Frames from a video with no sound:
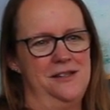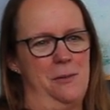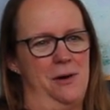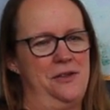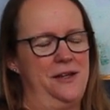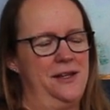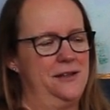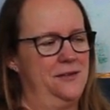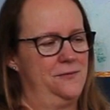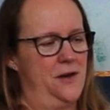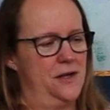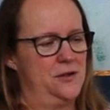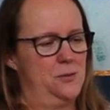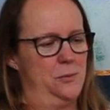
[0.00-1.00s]
So I think the
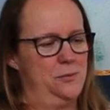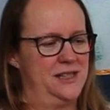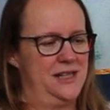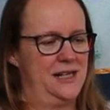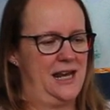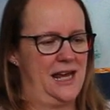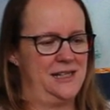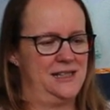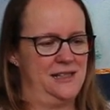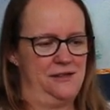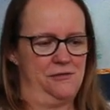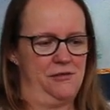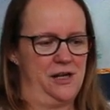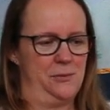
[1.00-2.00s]
first one was in
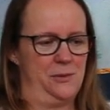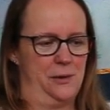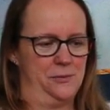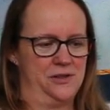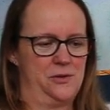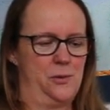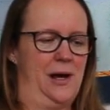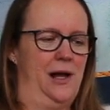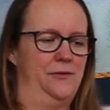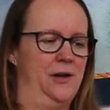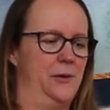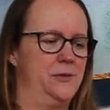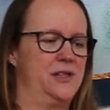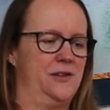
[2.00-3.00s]
'83 when I was 12
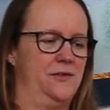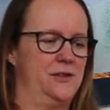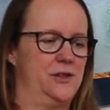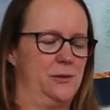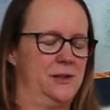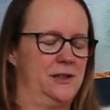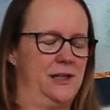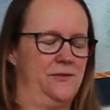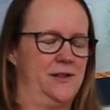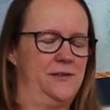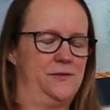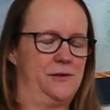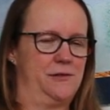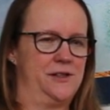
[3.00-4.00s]
and I was given
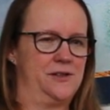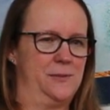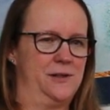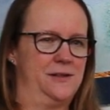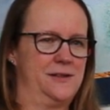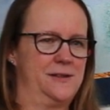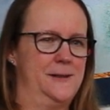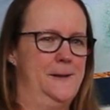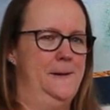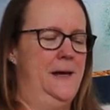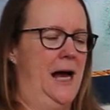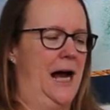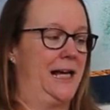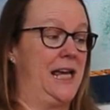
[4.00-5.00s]
it for Christmas.
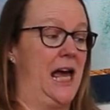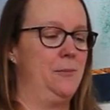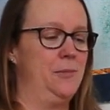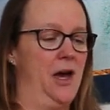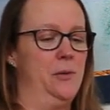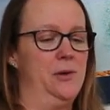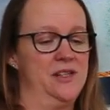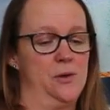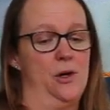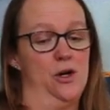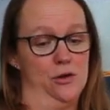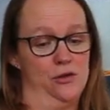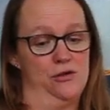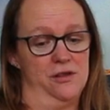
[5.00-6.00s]
I kept going to
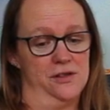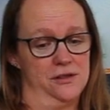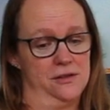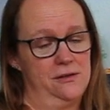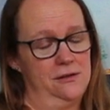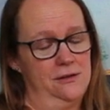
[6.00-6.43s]
100.